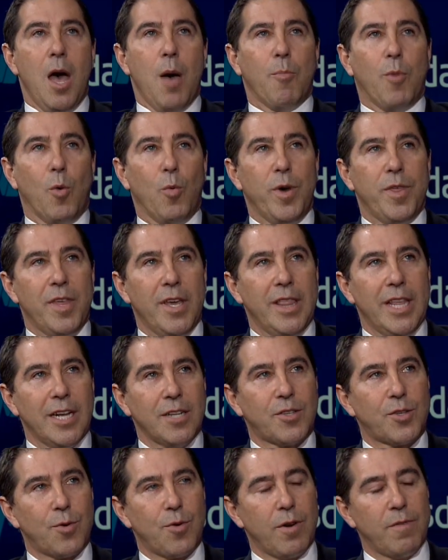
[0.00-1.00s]
But within
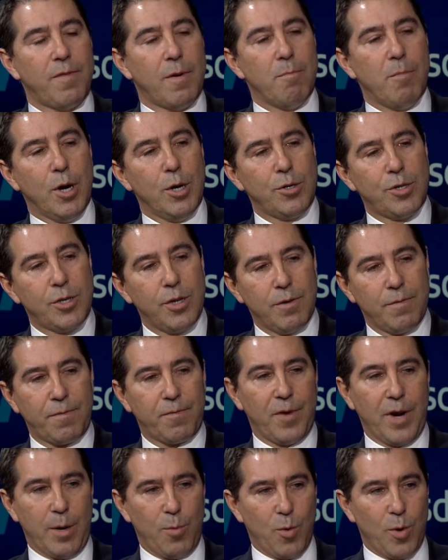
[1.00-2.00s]
that sort of emotional
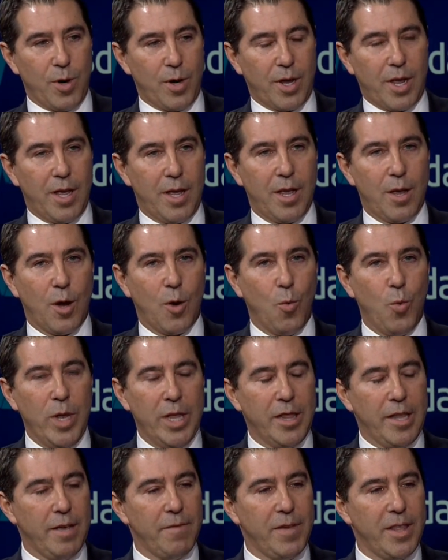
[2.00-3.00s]
framework, we
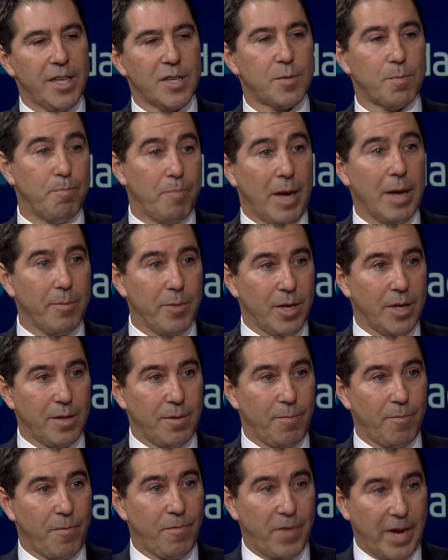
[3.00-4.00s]
live in this
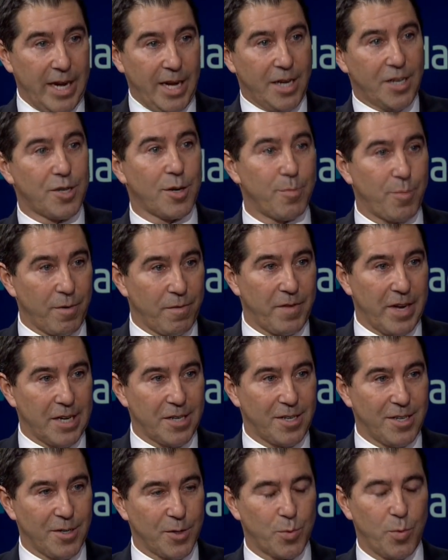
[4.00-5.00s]
bubble, financial
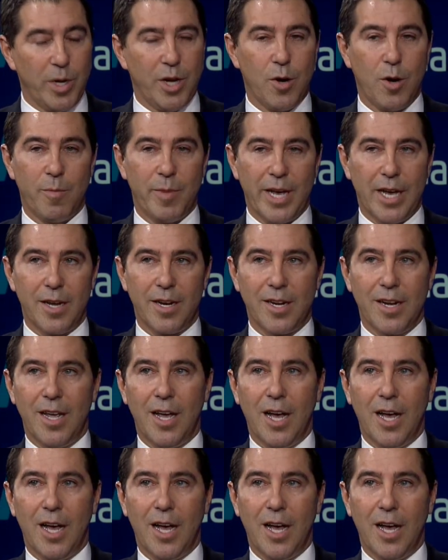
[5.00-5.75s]
professionals. We know about